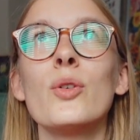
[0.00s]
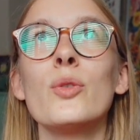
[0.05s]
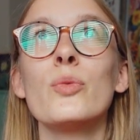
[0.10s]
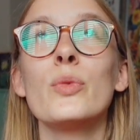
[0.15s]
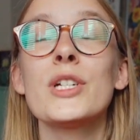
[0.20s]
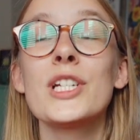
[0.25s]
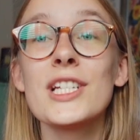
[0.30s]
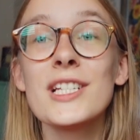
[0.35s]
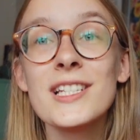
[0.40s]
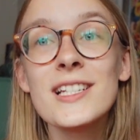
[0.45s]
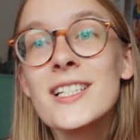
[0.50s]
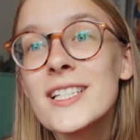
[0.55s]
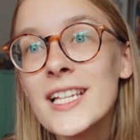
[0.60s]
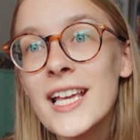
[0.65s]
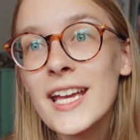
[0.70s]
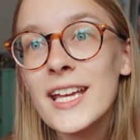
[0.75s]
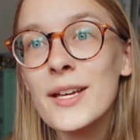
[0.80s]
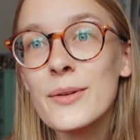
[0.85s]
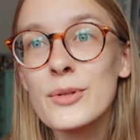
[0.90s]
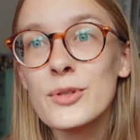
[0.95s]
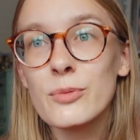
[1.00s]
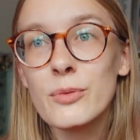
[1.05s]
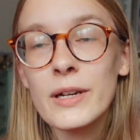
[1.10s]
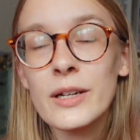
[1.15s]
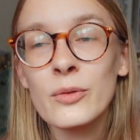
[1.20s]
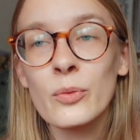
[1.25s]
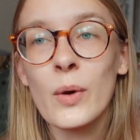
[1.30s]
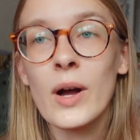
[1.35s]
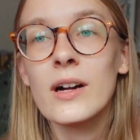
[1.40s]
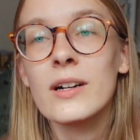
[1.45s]
Which is to say he was
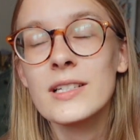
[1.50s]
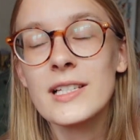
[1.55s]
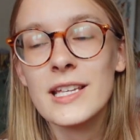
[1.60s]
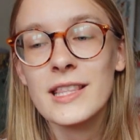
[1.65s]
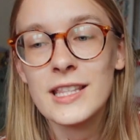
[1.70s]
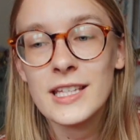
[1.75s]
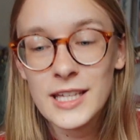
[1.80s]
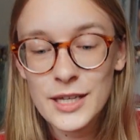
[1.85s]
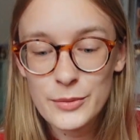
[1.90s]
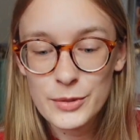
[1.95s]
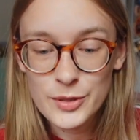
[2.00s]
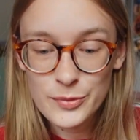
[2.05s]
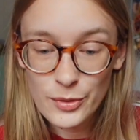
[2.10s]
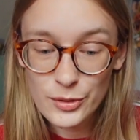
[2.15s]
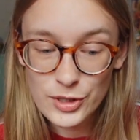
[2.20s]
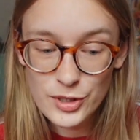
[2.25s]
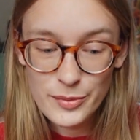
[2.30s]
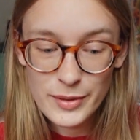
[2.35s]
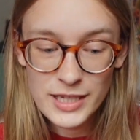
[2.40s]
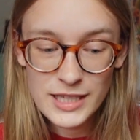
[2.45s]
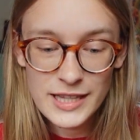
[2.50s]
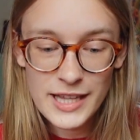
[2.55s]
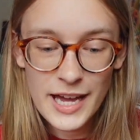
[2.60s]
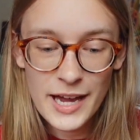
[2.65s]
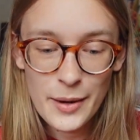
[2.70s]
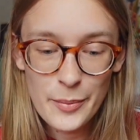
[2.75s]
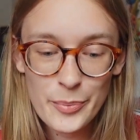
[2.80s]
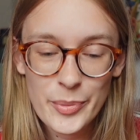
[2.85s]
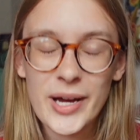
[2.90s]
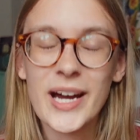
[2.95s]
written well because I think he was supposed to be like
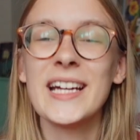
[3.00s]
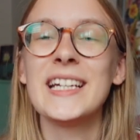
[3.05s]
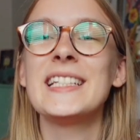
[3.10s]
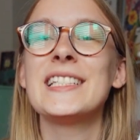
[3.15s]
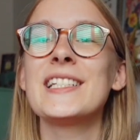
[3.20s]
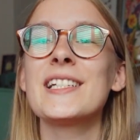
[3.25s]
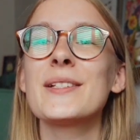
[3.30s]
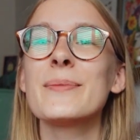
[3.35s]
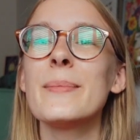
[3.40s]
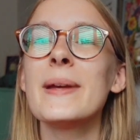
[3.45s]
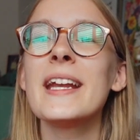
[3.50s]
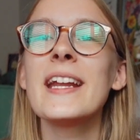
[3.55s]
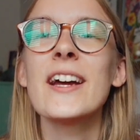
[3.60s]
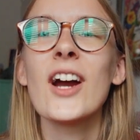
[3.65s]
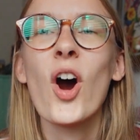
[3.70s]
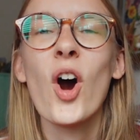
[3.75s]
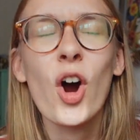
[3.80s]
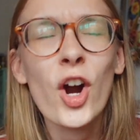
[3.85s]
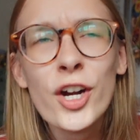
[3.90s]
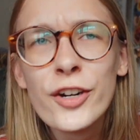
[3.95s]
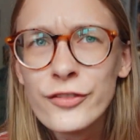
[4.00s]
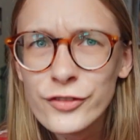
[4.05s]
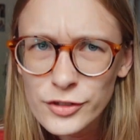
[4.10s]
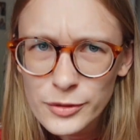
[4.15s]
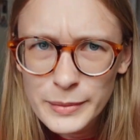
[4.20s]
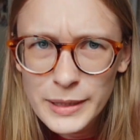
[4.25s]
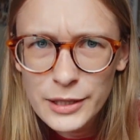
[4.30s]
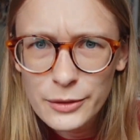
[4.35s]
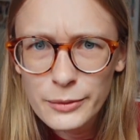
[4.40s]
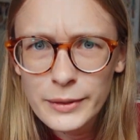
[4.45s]
that, but it just made it hard for
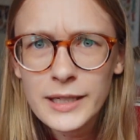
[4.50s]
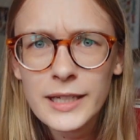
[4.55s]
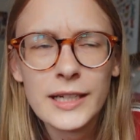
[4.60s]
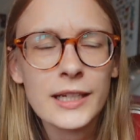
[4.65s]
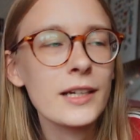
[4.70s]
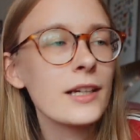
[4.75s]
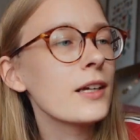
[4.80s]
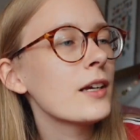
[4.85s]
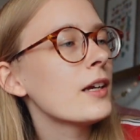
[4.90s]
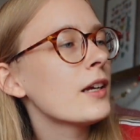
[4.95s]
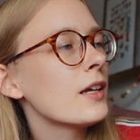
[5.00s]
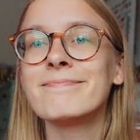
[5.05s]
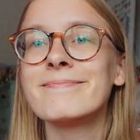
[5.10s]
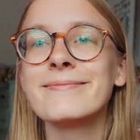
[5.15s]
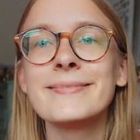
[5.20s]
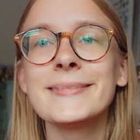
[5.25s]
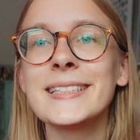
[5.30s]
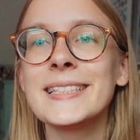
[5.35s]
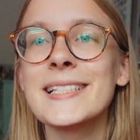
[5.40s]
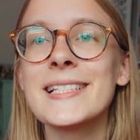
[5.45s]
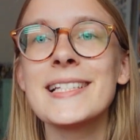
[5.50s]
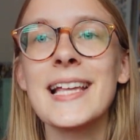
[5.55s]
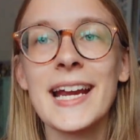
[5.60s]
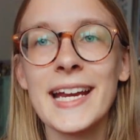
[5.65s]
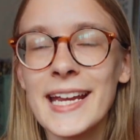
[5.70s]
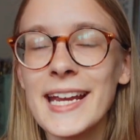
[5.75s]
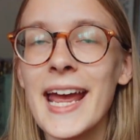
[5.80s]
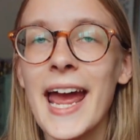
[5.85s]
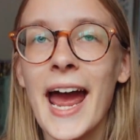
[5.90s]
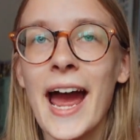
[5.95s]
me to read. The
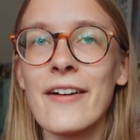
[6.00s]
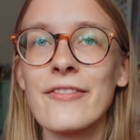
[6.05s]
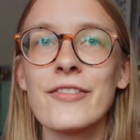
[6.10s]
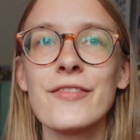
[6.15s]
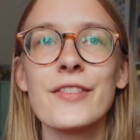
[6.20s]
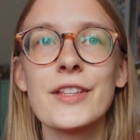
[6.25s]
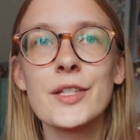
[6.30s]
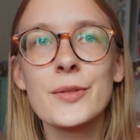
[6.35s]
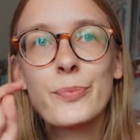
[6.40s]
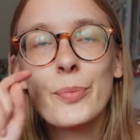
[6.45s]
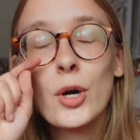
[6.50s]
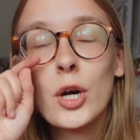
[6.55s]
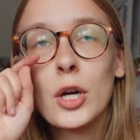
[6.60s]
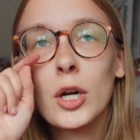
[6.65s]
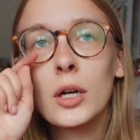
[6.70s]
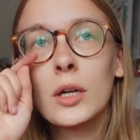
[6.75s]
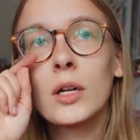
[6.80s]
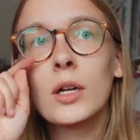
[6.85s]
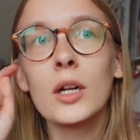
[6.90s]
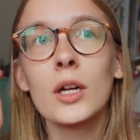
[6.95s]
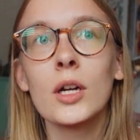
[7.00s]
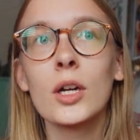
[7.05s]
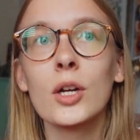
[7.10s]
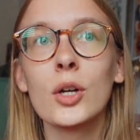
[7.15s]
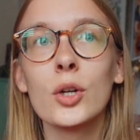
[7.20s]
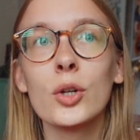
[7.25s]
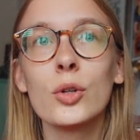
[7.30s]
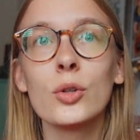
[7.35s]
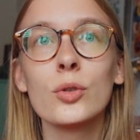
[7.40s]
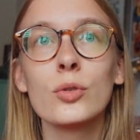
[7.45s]
second half of this book
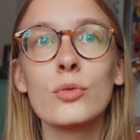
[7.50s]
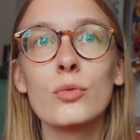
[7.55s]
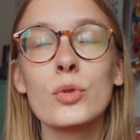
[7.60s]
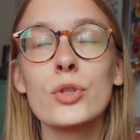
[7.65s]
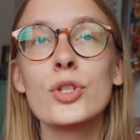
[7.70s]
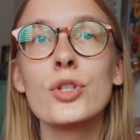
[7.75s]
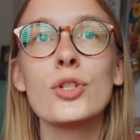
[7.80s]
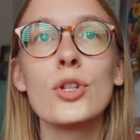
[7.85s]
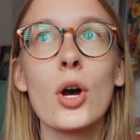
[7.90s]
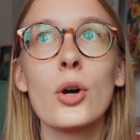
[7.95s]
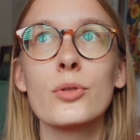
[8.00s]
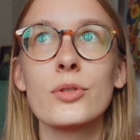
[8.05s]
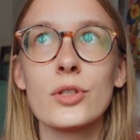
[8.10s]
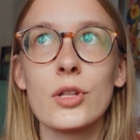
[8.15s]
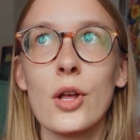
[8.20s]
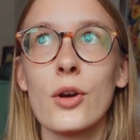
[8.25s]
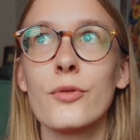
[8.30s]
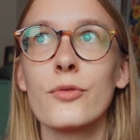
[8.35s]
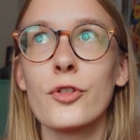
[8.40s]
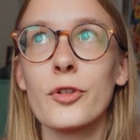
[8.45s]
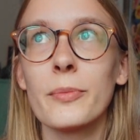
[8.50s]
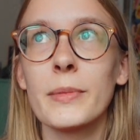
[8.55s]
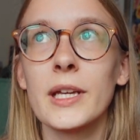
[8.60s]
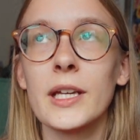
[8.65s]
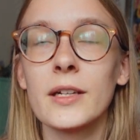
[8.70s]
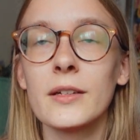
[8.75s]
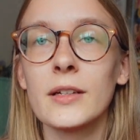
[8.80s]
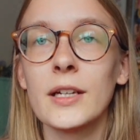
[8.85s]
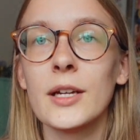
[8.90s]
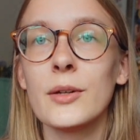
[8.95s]
was so slow for
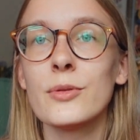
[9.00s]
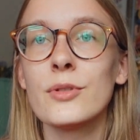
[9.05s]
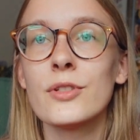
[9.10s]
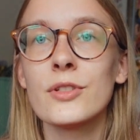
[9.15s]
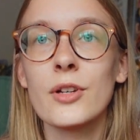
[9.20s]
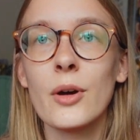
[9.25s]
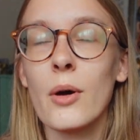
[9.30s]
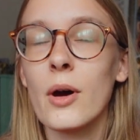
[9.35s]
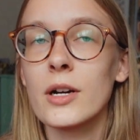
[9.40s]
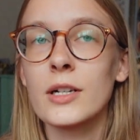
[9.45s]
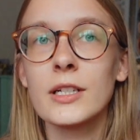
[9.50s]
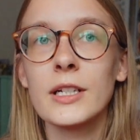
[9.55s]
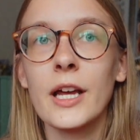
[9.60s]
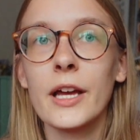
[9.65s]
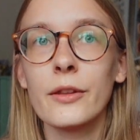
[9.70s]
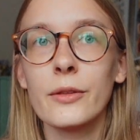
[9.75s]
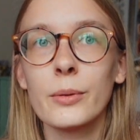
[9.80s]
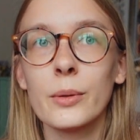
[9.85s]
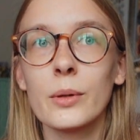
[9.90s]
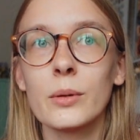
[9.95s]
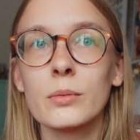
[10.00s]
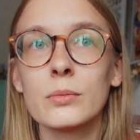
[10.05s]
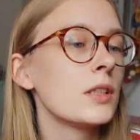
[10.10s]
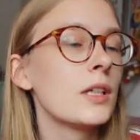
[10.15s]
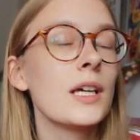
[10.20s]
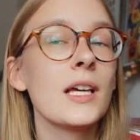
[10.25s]
me. It was so hard to get through.